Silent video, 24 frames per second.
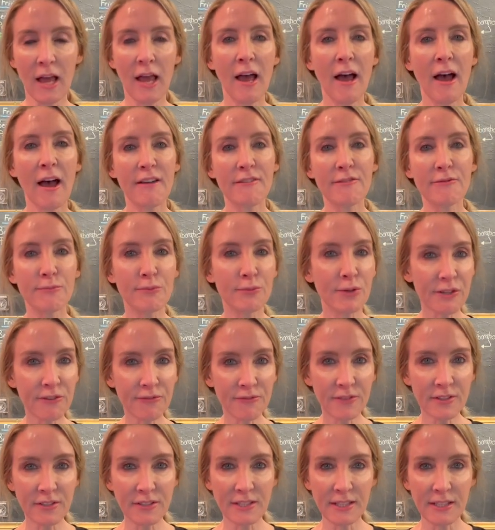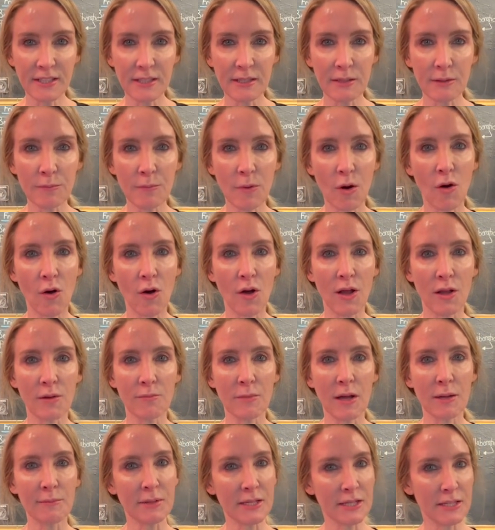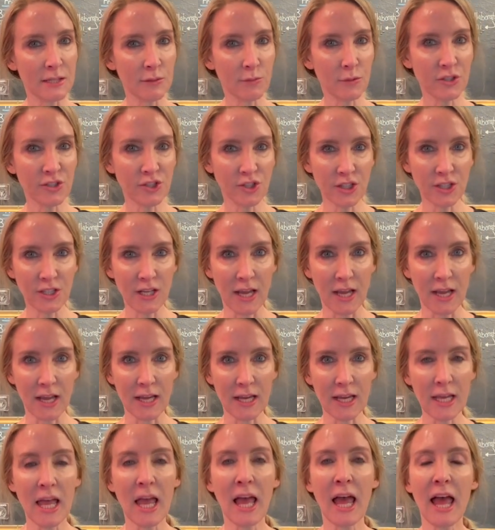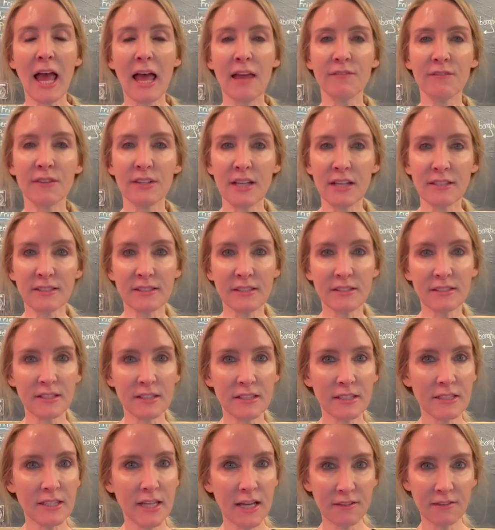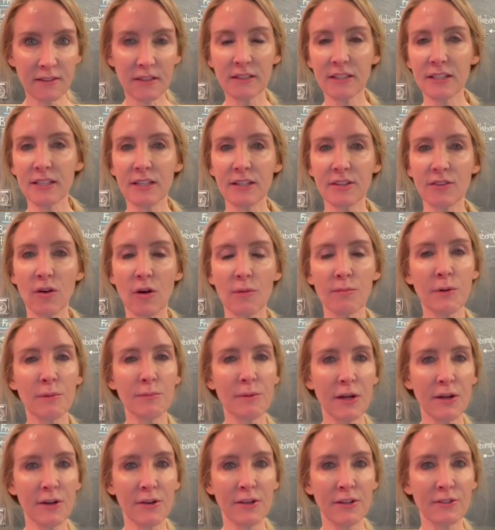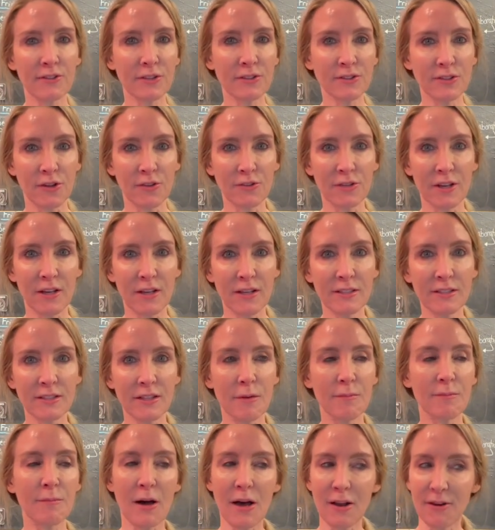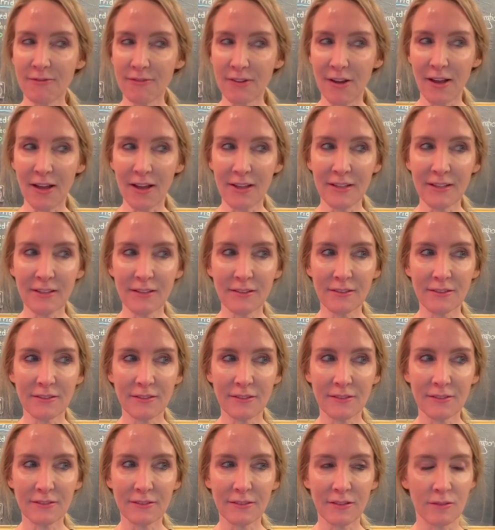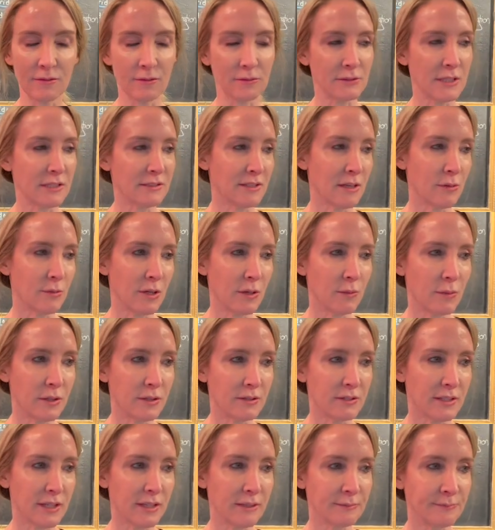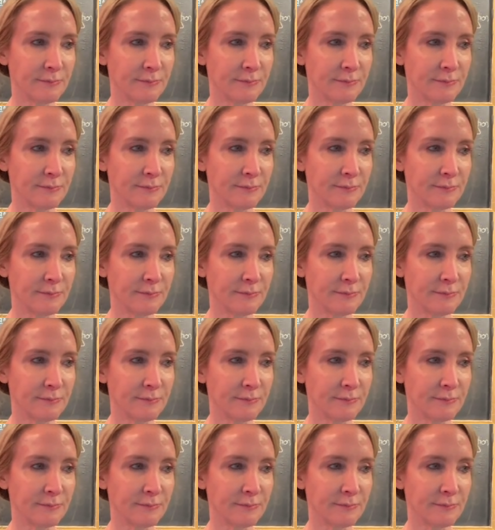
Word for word: I've briefed the team on my meeting with Janae, and Vanessa is going to take the lead on preparing the donut modified. Um, that's not what I want to say.